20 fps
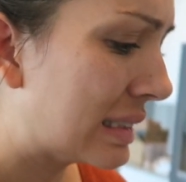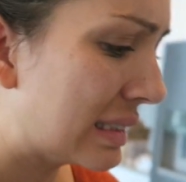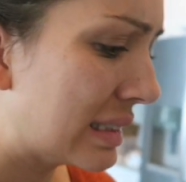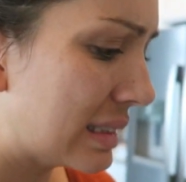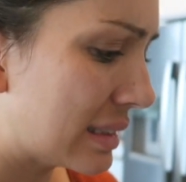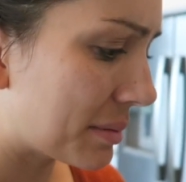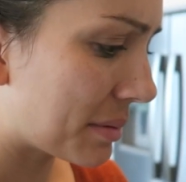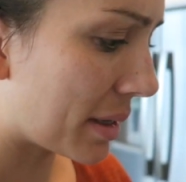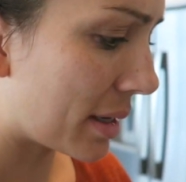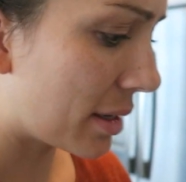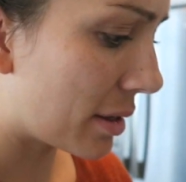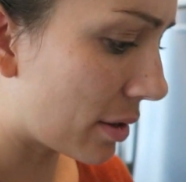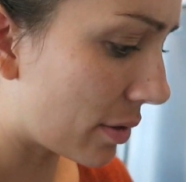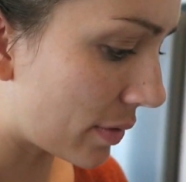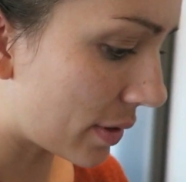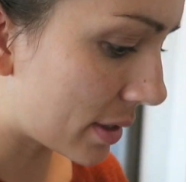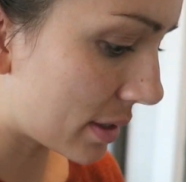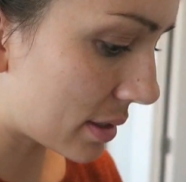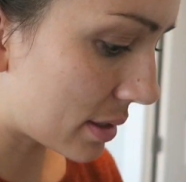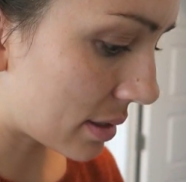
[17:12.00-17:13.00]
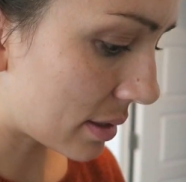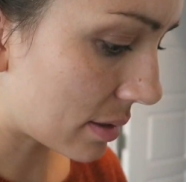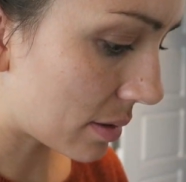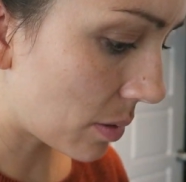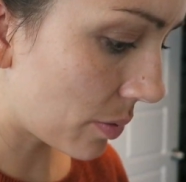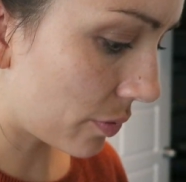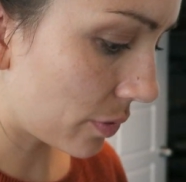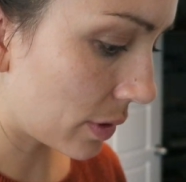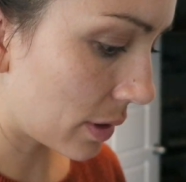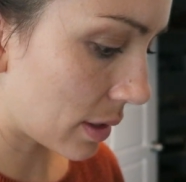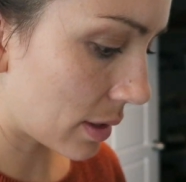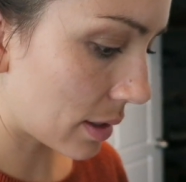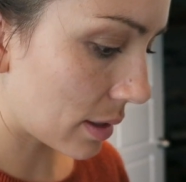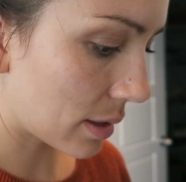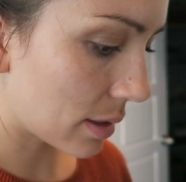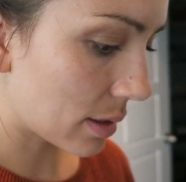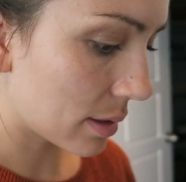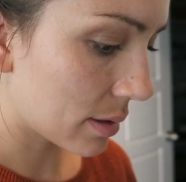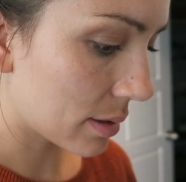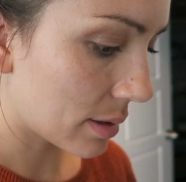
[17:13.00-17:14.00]
I'm kinda nervous. Hopefully
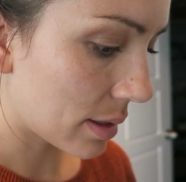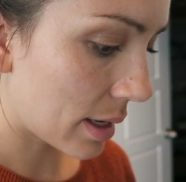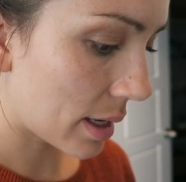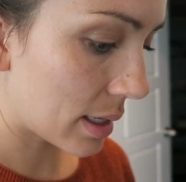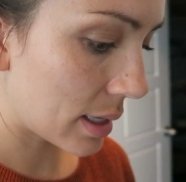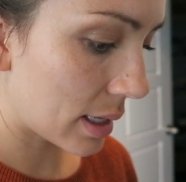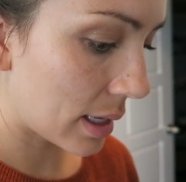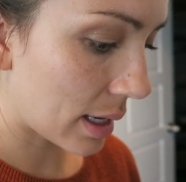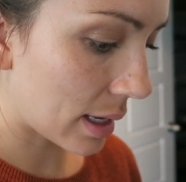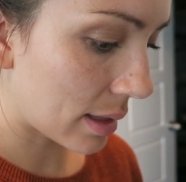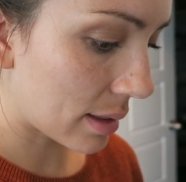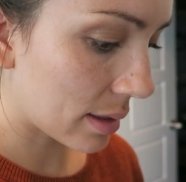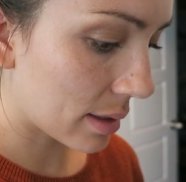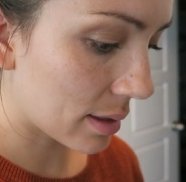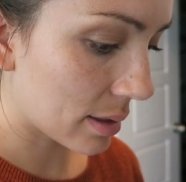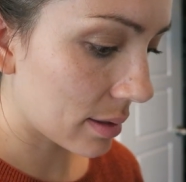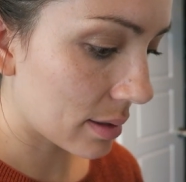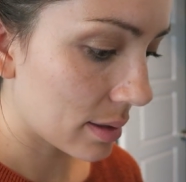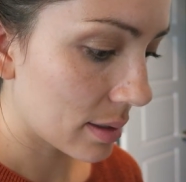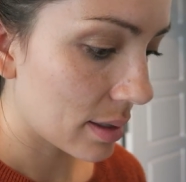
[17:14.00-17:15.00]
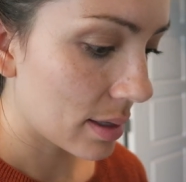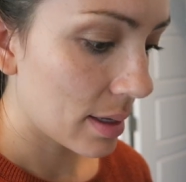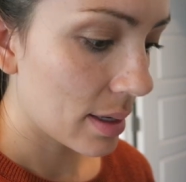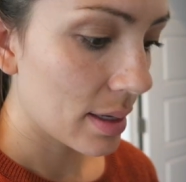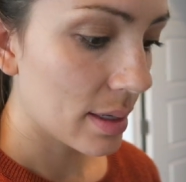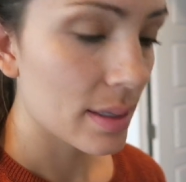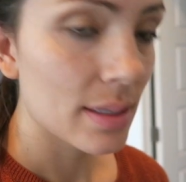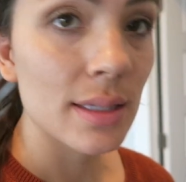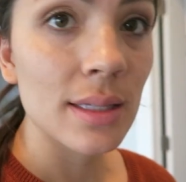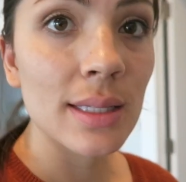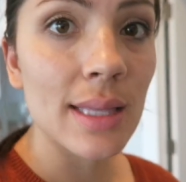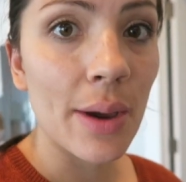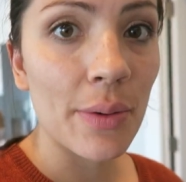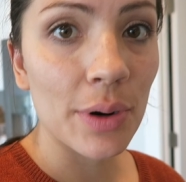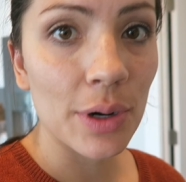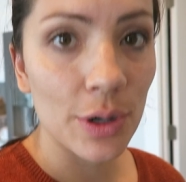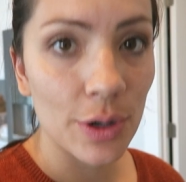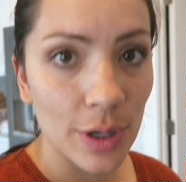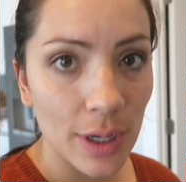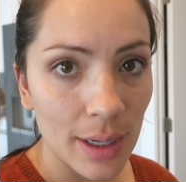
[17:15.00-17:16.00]
the honey and the
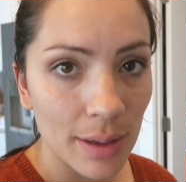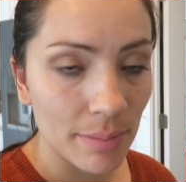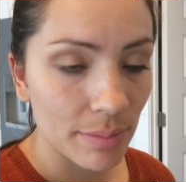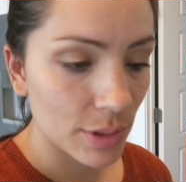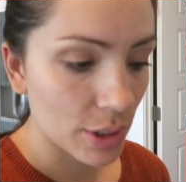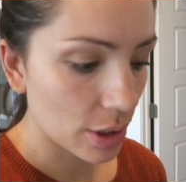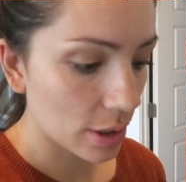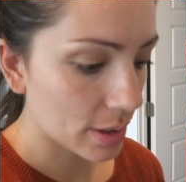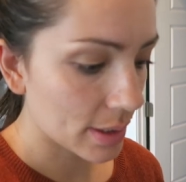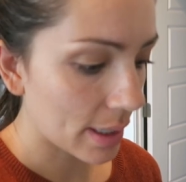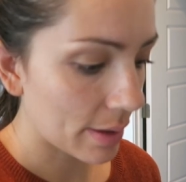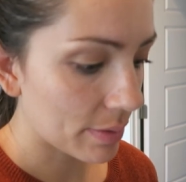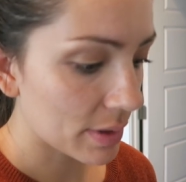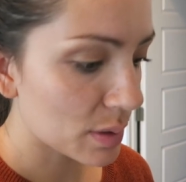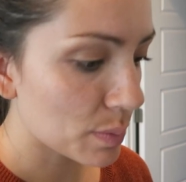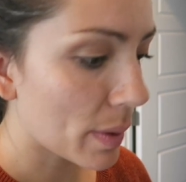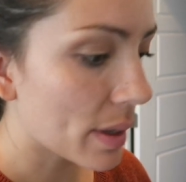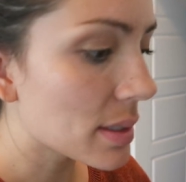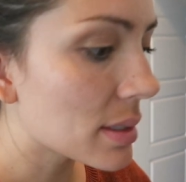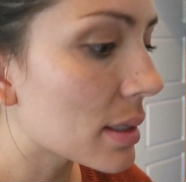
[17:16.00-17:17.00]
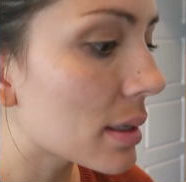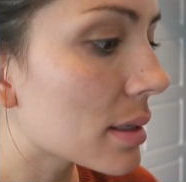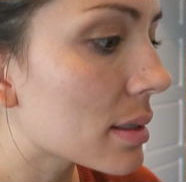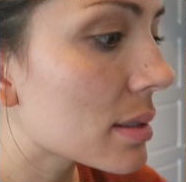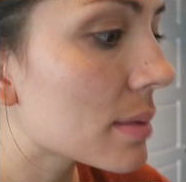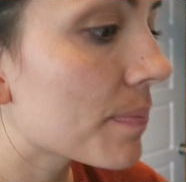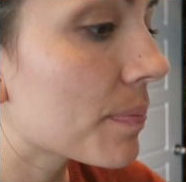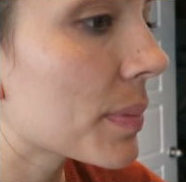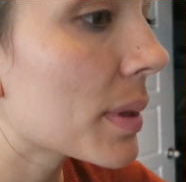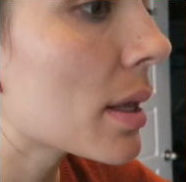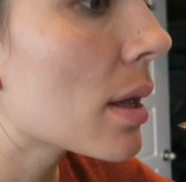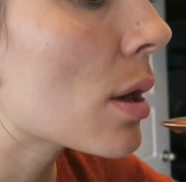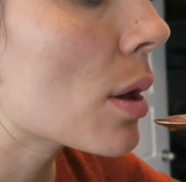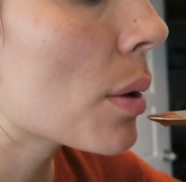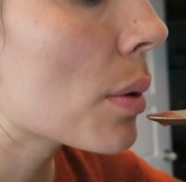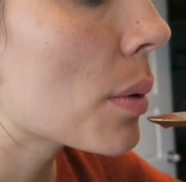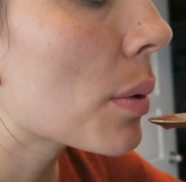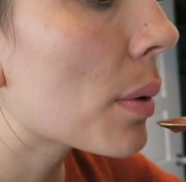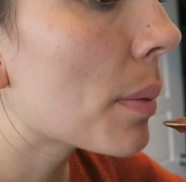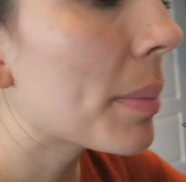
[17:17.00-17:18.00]
sour cream took down the spiciness
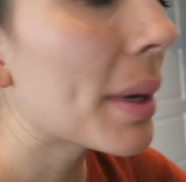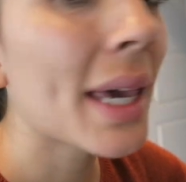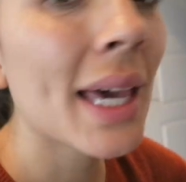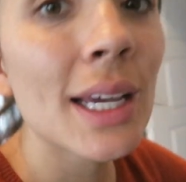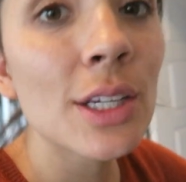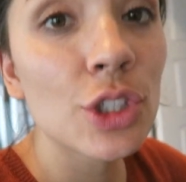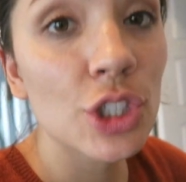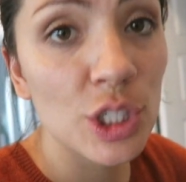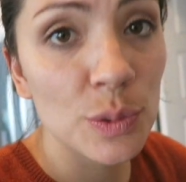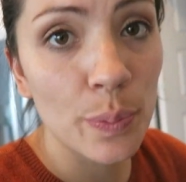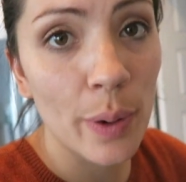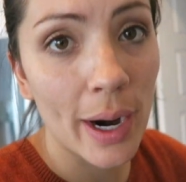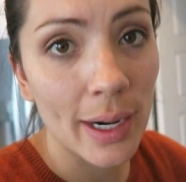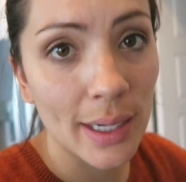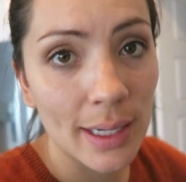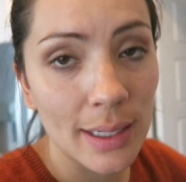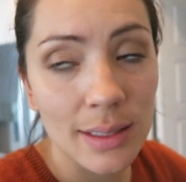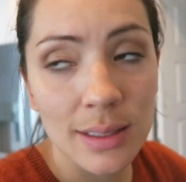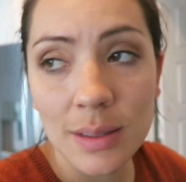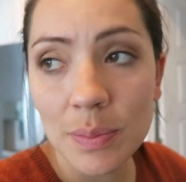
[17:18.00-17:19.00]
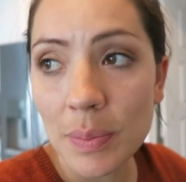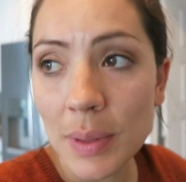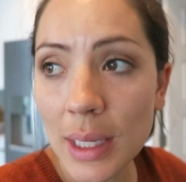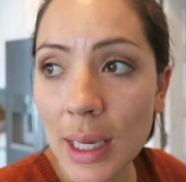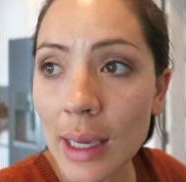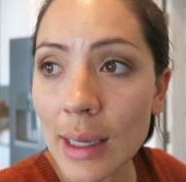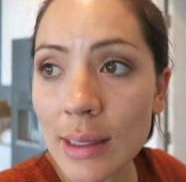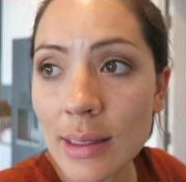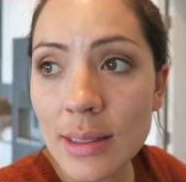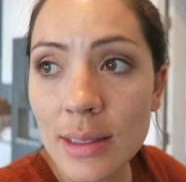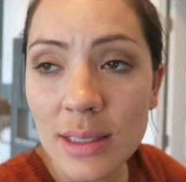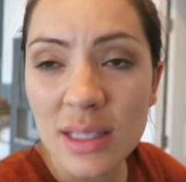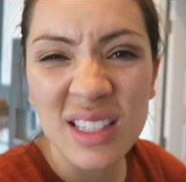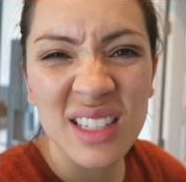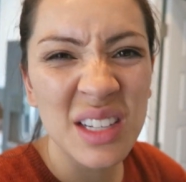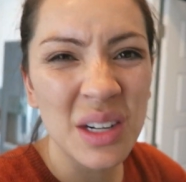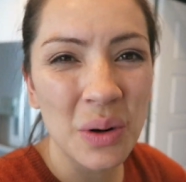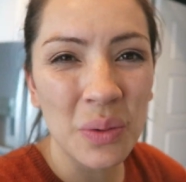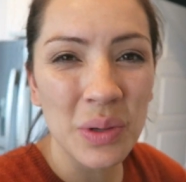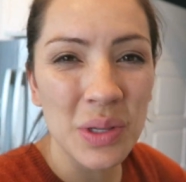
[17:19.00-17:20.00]
because she's pregnant. Because,
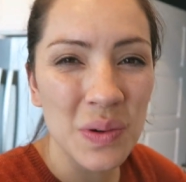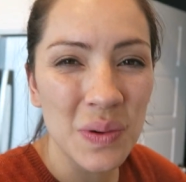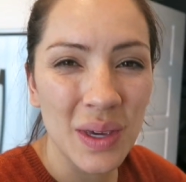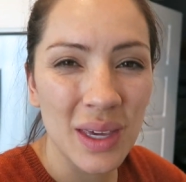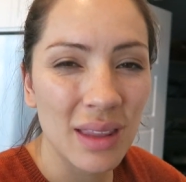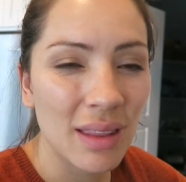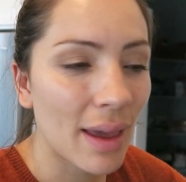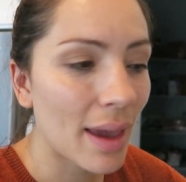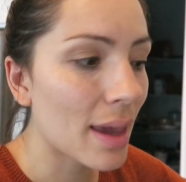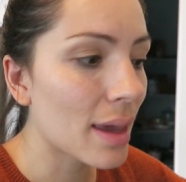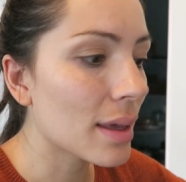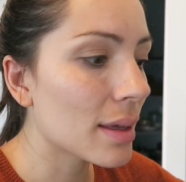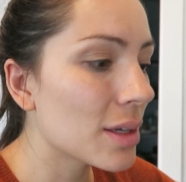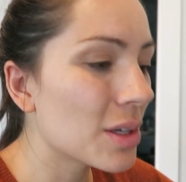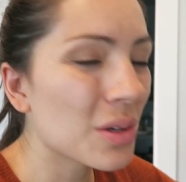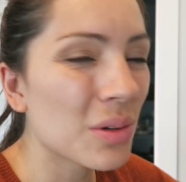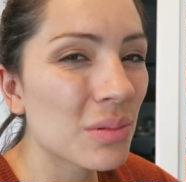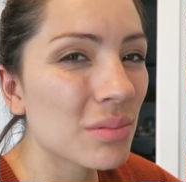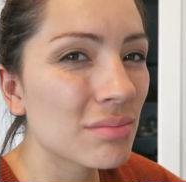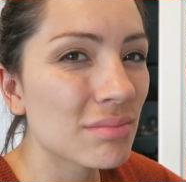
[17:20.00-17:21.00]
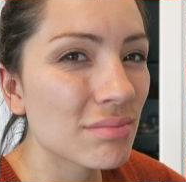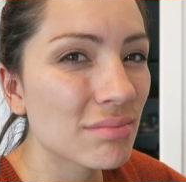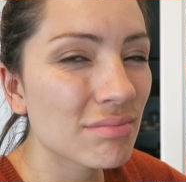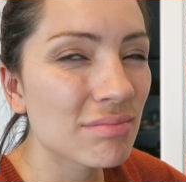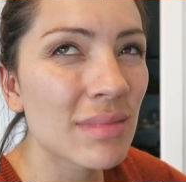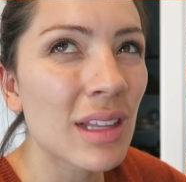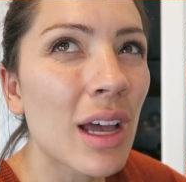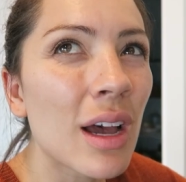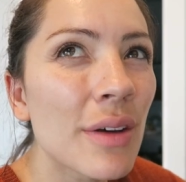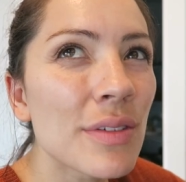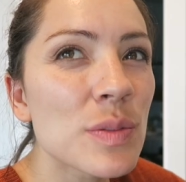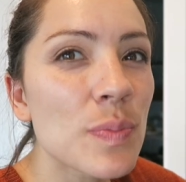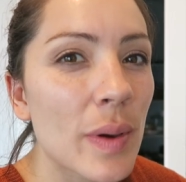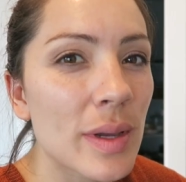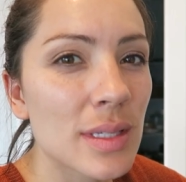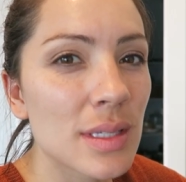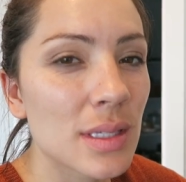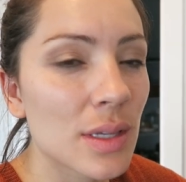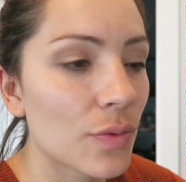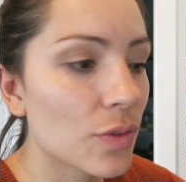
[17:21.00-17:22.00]
you know, when you get like, you don't love
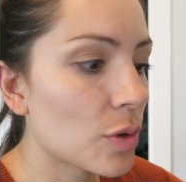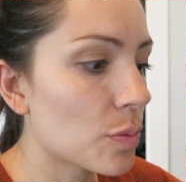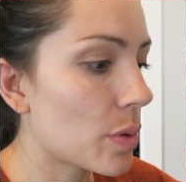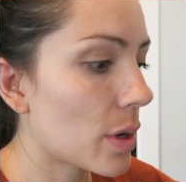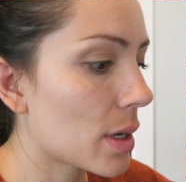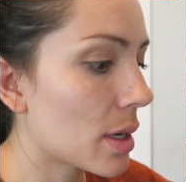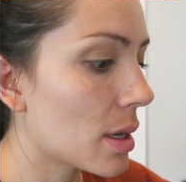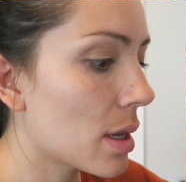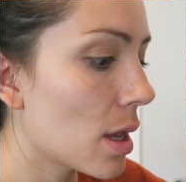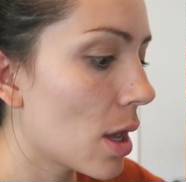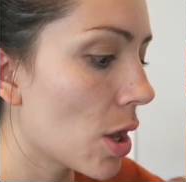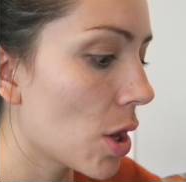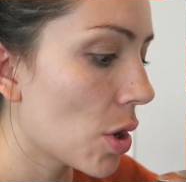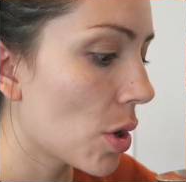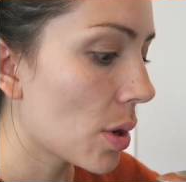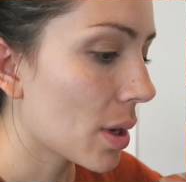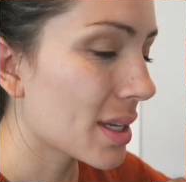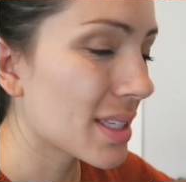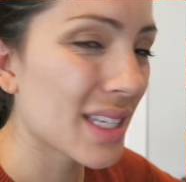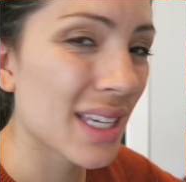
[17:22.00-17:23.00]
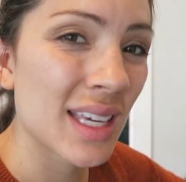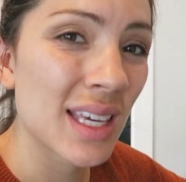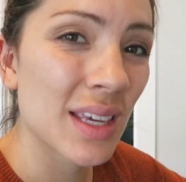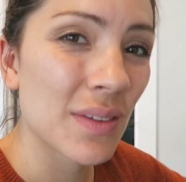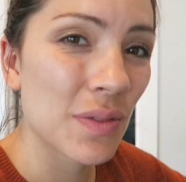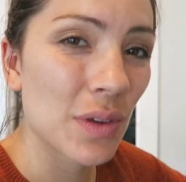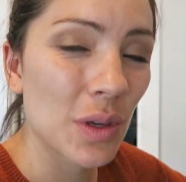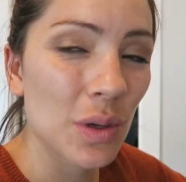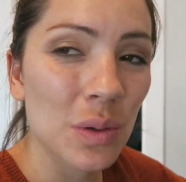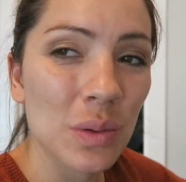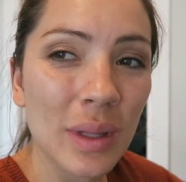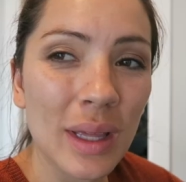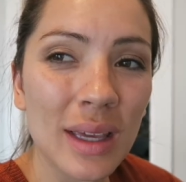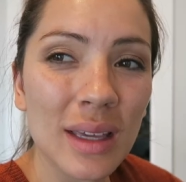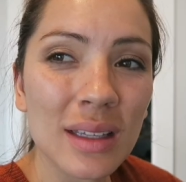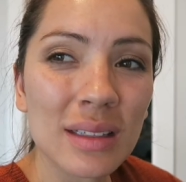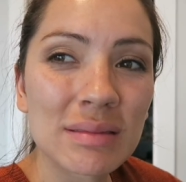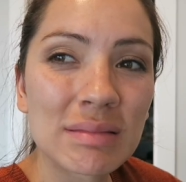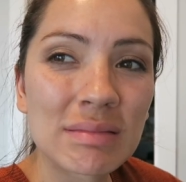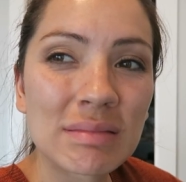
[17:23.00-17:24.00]
spicy stuff when you're pregnant because it can give you
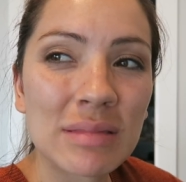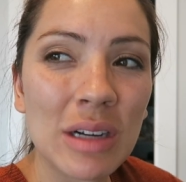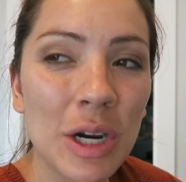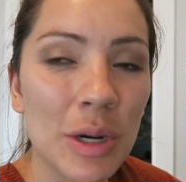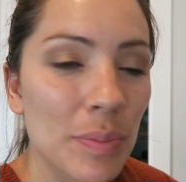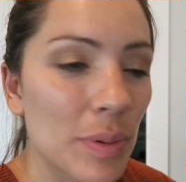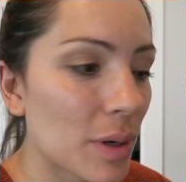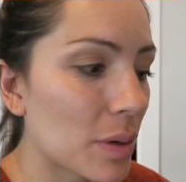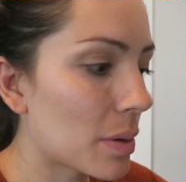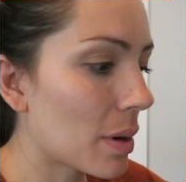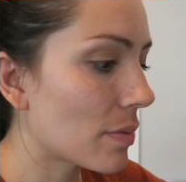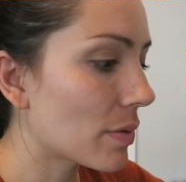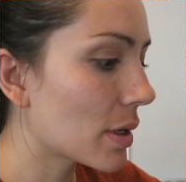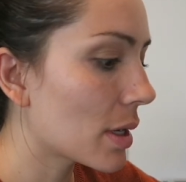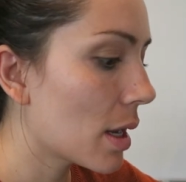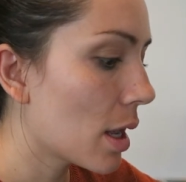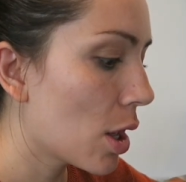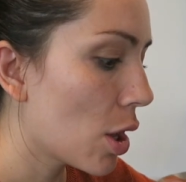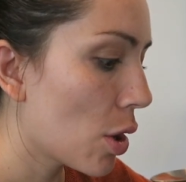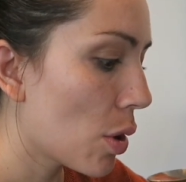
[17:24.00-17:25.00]
like heartburn or whatever.